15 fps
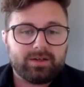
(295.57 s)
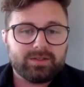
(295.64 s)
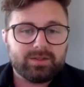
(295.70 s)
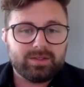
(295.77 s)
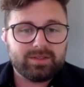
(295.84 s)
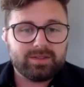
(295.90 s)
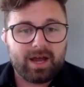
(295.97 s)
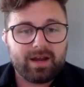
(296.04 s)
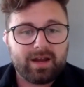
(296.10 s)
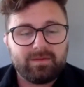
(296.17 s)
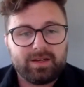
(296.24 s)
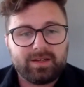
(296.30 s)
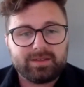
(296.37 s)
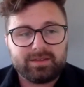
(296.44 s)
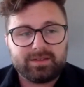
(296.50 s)
So it's not even
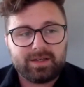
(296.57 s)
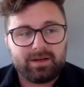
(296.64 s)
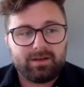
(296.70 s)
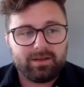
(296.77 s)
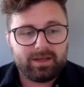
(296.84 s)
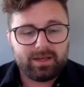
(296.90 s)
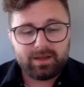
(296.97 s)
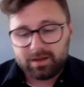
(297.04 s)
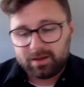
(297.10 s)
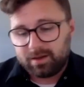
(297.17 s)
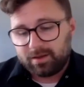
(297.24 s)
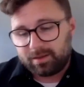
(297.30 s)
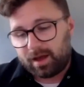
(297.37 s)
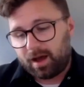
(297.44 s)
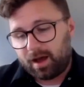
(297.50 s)
necessarily
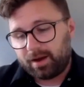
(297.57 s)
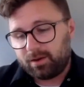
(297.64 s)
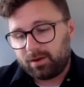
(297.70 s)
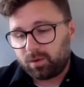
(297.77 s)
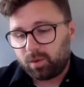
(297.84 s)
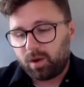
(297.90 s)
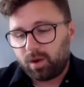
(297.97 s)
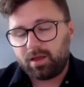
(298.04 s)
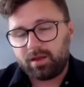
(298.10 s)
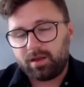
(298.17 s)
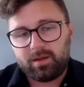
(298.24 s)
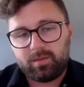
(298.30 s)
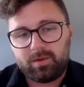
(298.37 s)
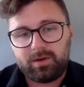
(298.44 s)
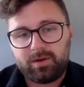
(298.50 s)
the audio
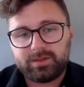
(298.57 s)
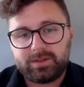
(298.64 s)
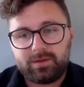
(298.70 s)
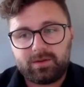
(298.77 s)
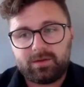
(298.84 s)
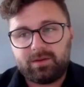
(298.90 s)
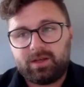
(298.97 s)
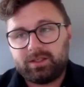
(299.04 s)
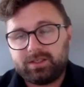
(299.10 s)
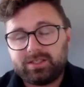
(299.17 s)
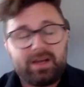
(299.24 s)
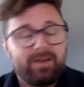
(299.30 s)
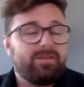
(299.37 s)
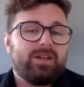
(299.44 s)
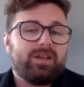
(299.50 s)
quality, but also the
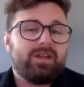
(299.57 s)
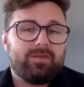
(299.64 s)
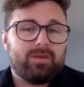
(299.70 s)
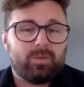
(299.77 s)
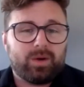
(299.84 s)
longevity of the